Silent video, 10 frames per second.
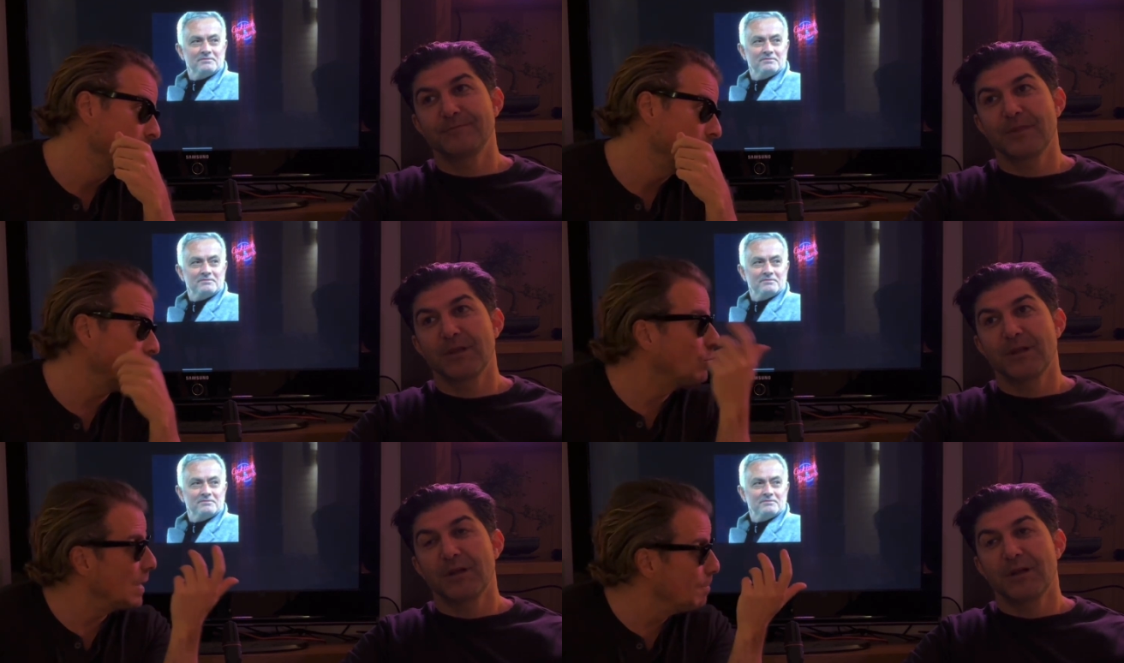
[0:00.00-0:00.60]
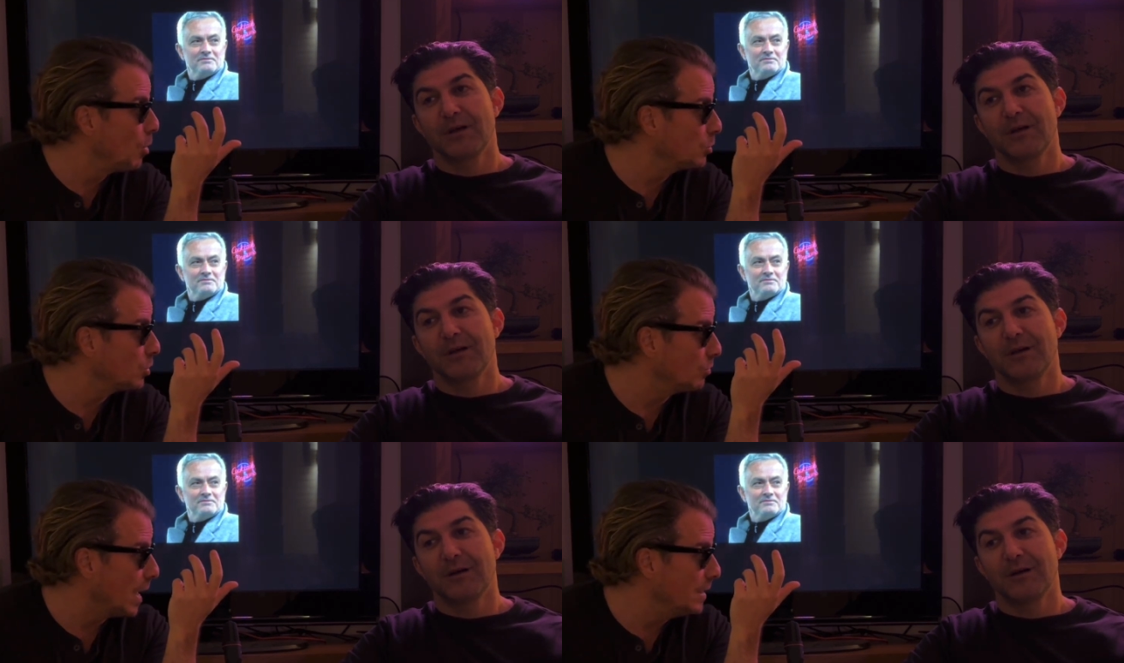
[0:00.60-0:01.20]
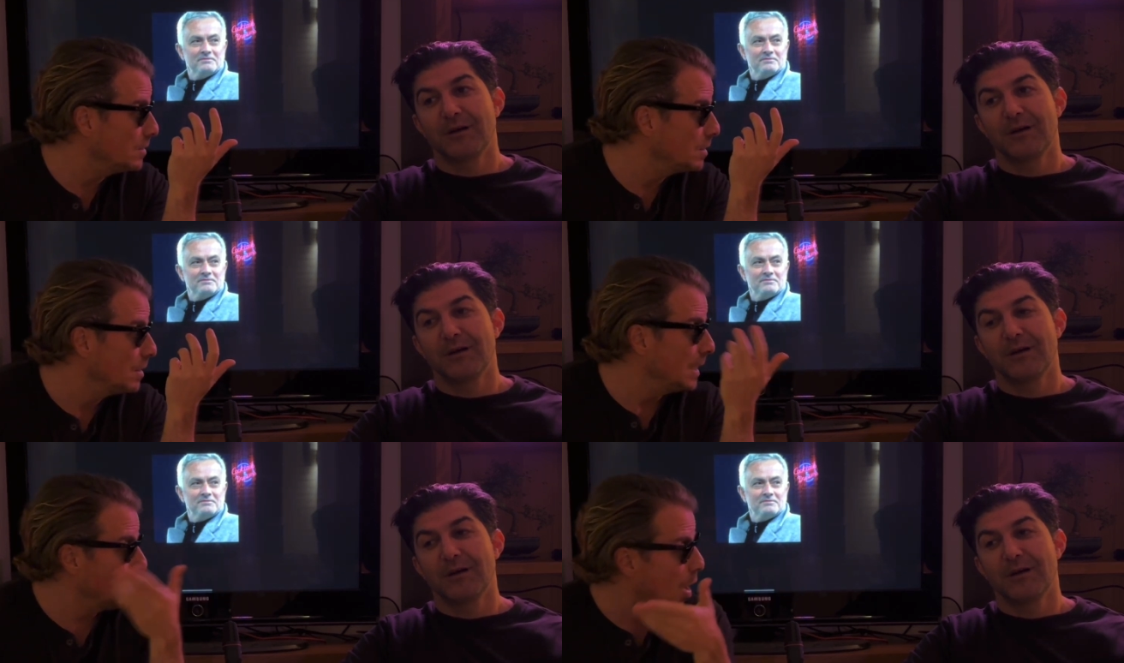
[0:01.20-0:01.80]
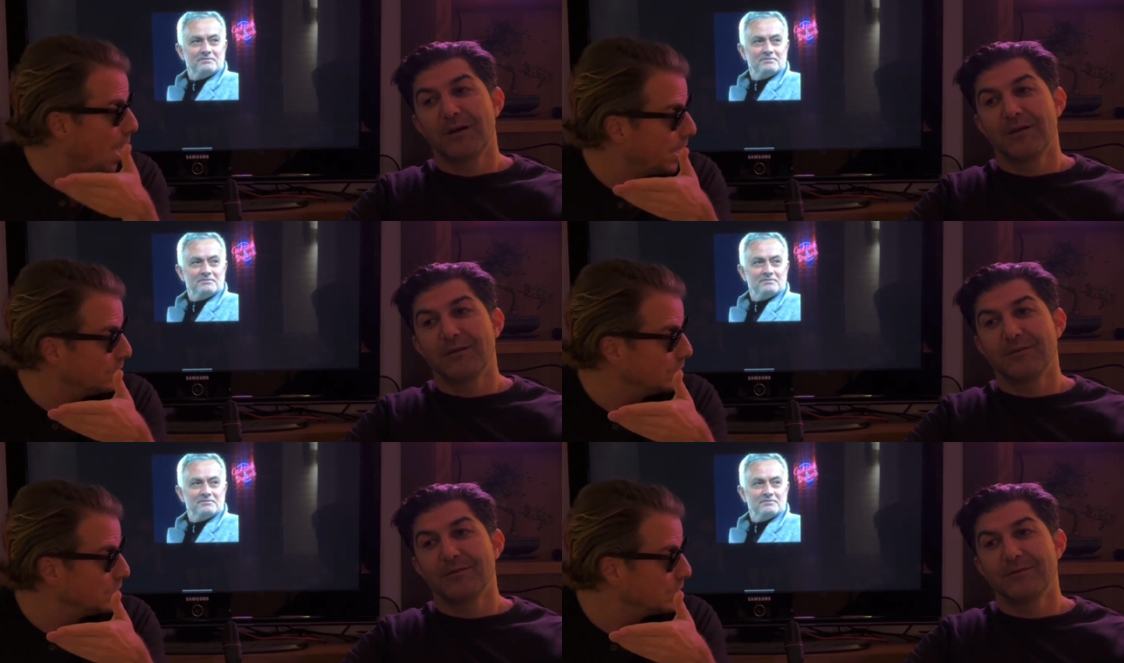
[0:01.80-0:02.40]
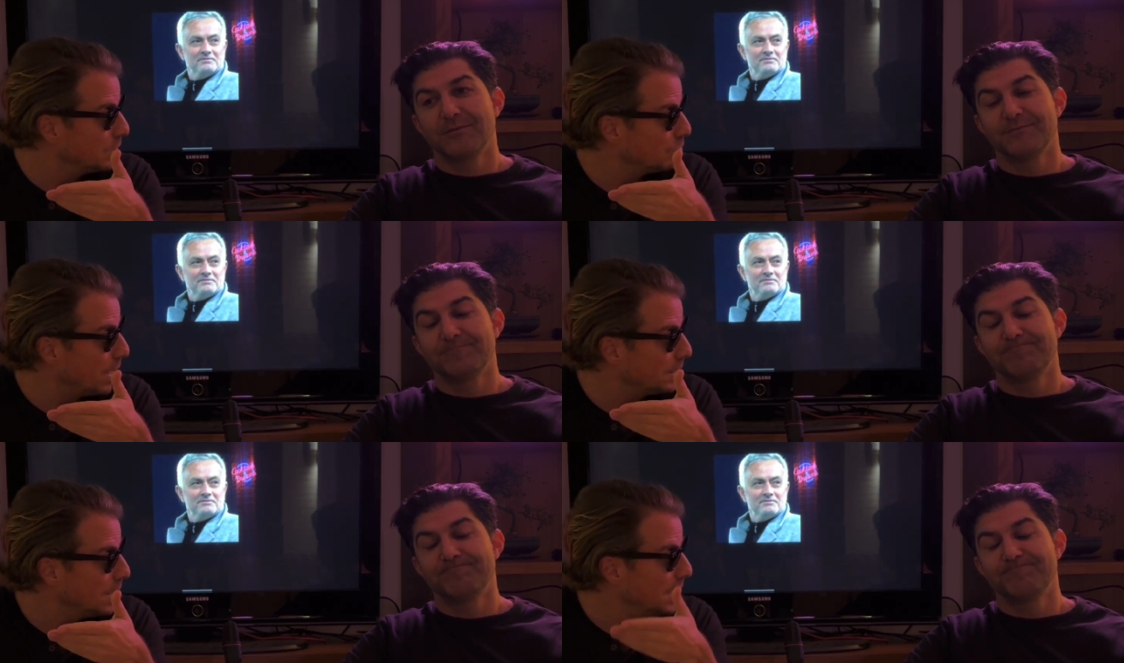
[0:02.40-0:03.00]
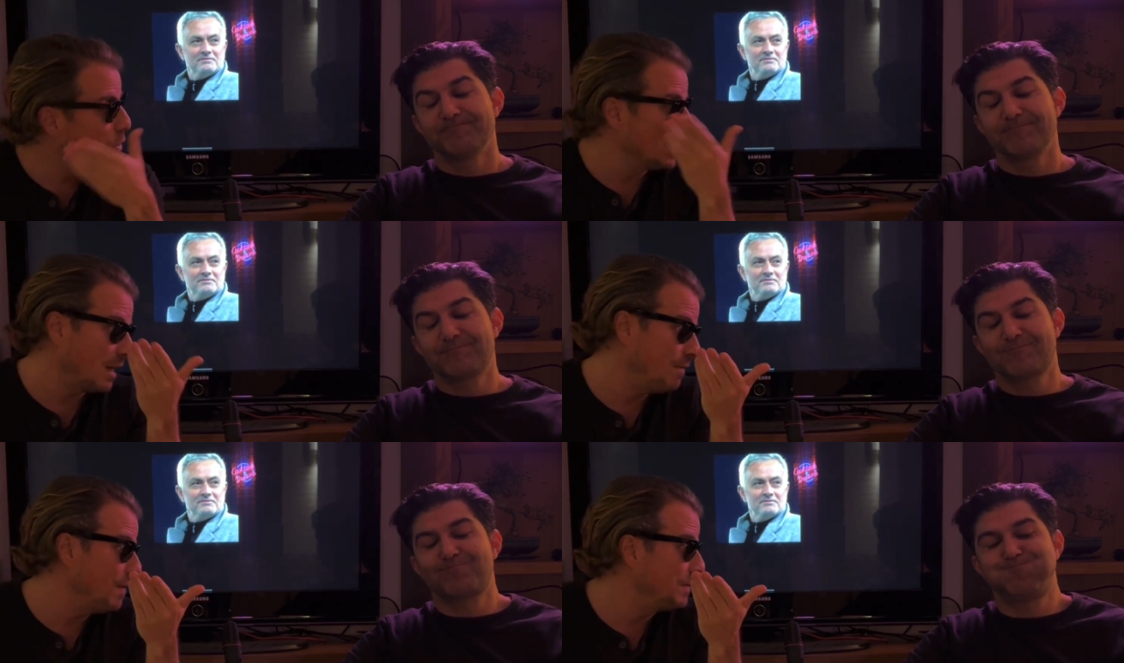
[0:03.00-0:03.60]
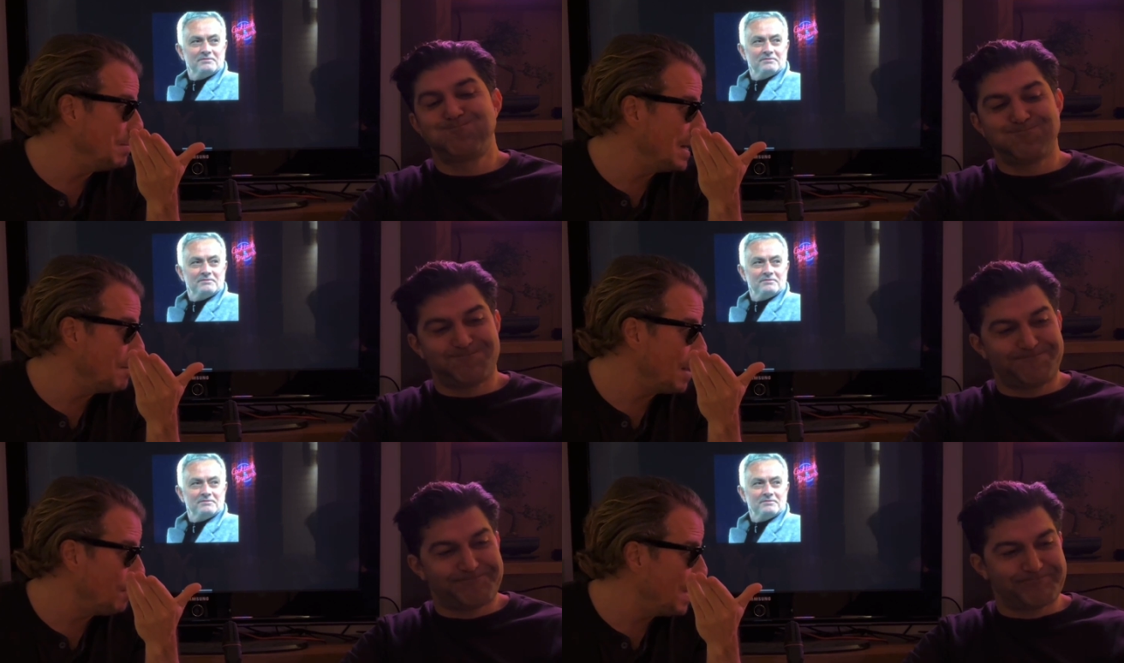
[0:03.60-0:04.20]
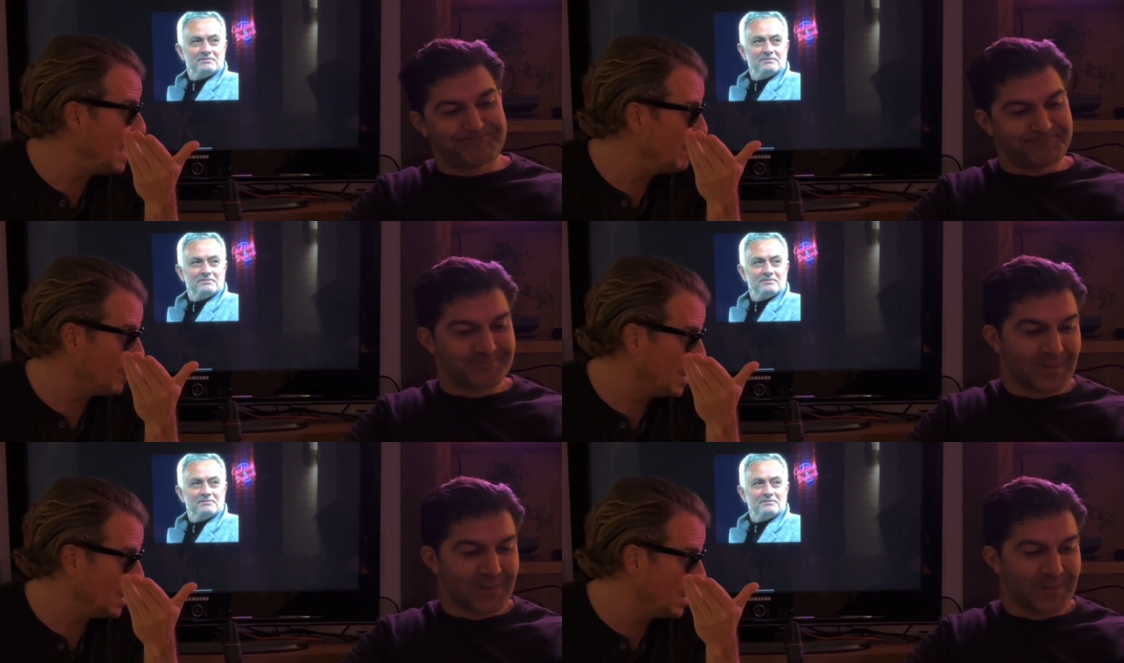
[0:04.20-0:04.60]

Speaker 1: Like Graham Potter, right? He got hired, right? He got like a fifty million pound payoff or